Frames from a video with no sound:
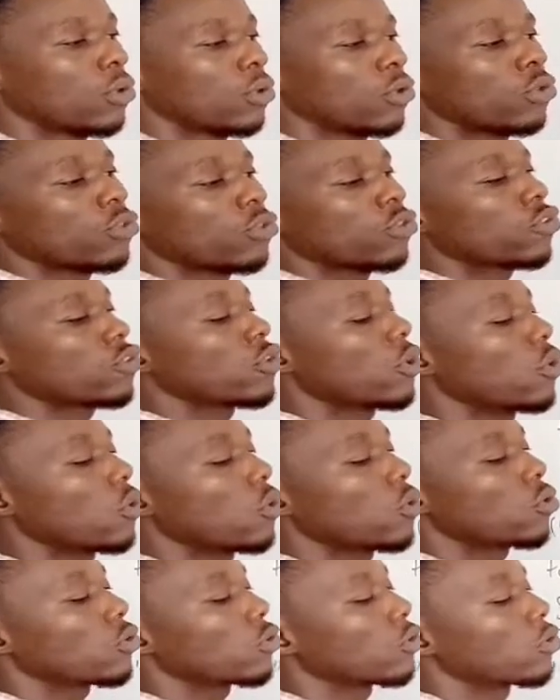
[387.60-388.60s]
So
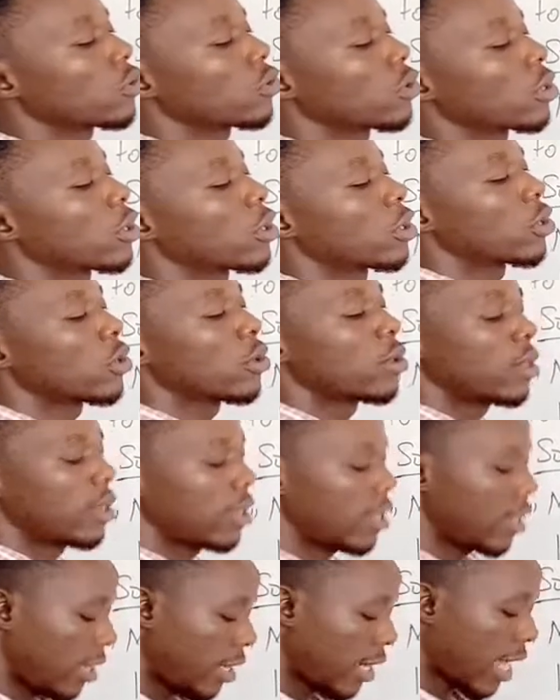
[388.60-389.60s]

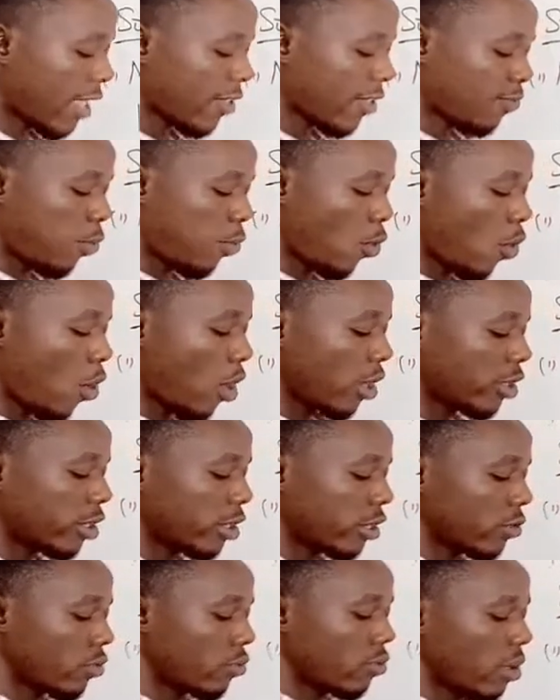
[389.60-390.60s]
let's point.
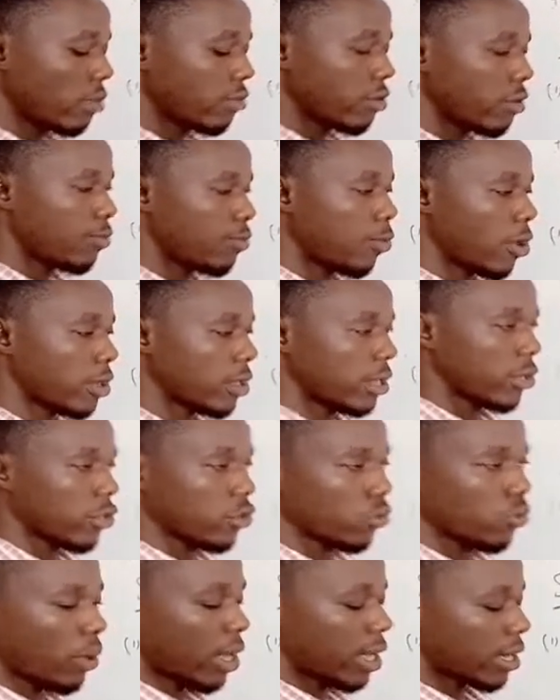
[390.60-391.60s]
When we point
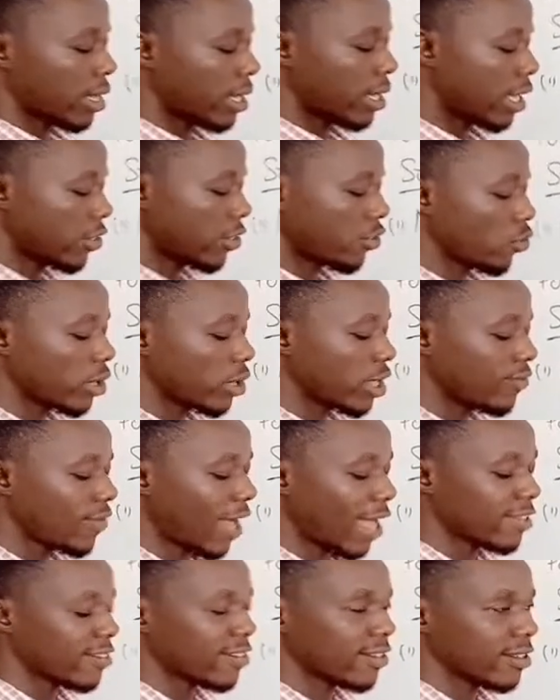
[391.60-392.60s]
this one, it will give
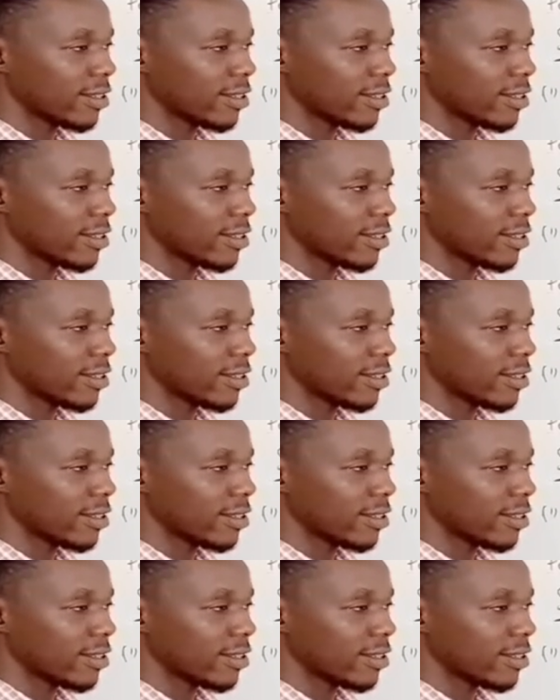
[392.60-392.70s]
us